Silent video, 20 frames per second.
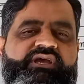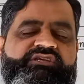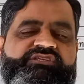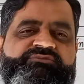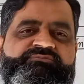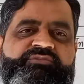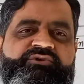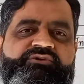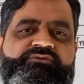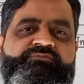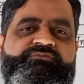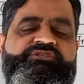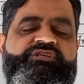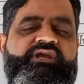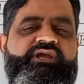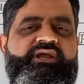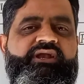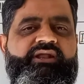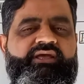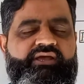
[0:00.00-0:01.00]
like sperms
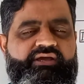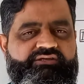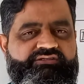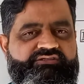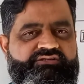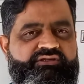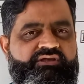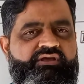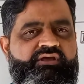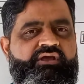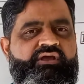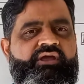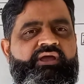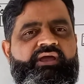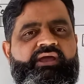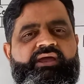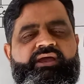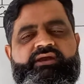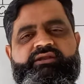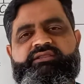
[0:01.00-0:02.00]
and eggs
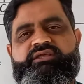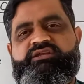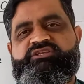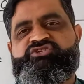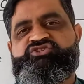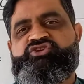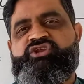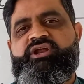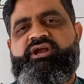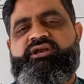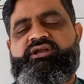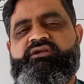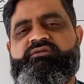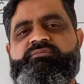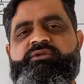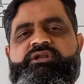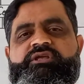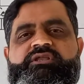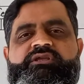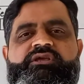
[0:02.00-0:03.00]
and the
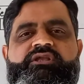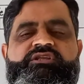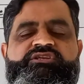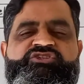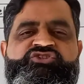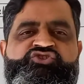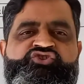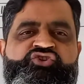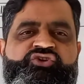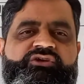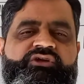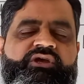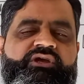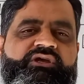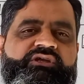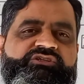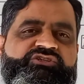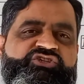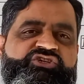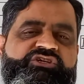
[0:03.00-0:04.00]
genetic material is
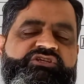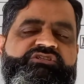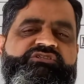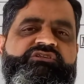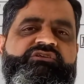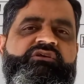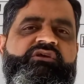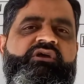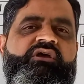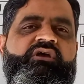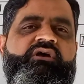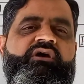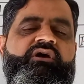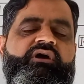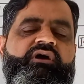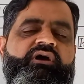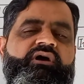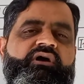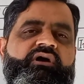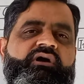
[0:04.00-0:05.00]
uh, genes
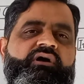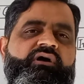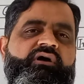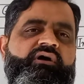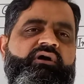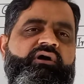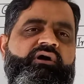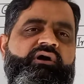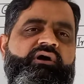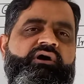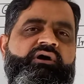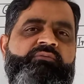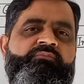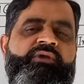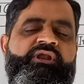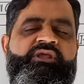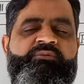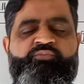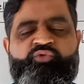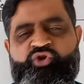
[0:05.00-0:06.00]
uh, uh, are
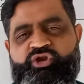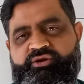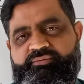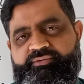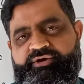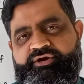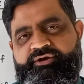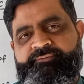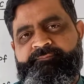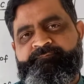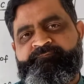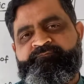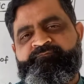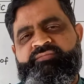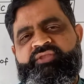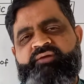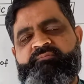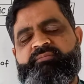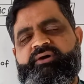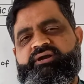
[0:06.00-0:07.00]
manipulated.
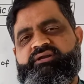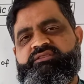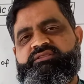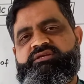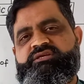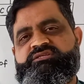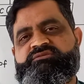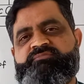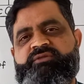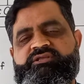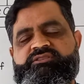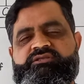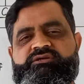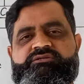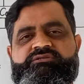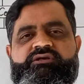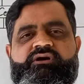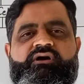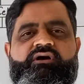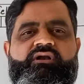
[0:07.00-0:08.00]
But these
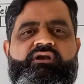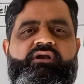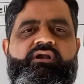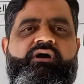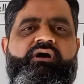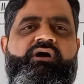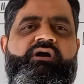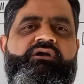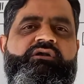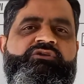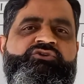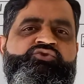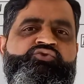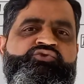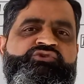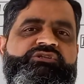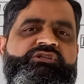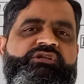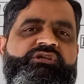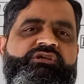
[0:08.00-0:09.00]
methods are not
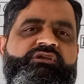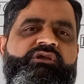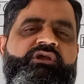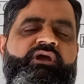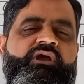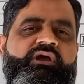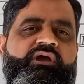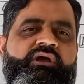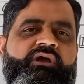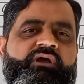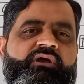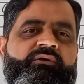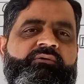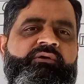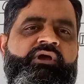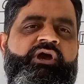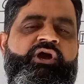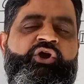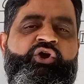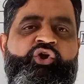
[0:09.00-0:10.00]
usually uh,
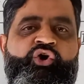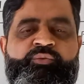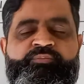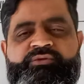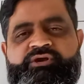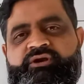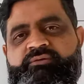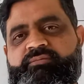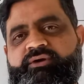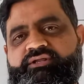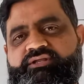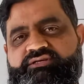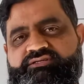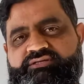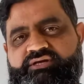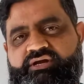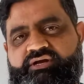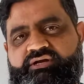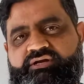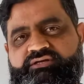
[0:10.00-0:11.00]
adopted by the
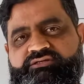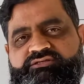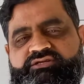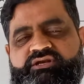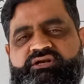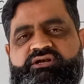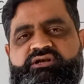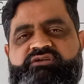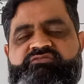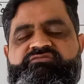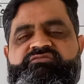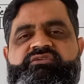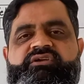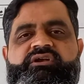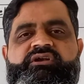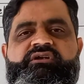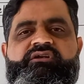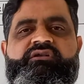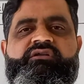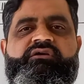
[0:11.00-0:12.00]
scientists in
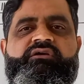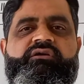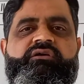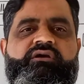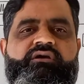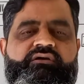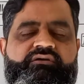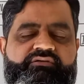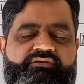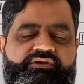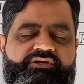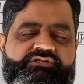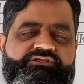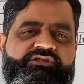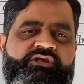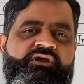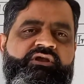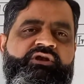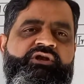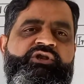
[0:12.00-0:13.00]
different uh,
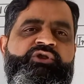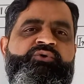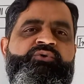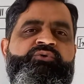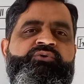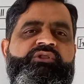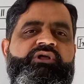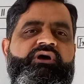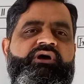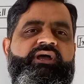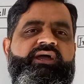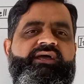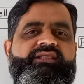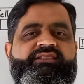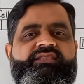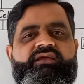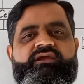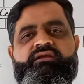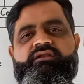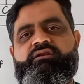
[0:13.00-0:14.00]
countries due to the
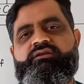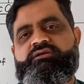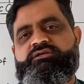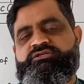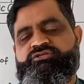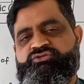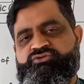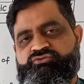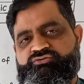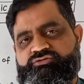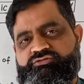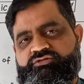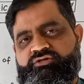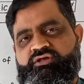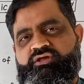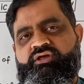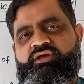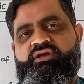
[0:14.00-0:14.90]
ethical issues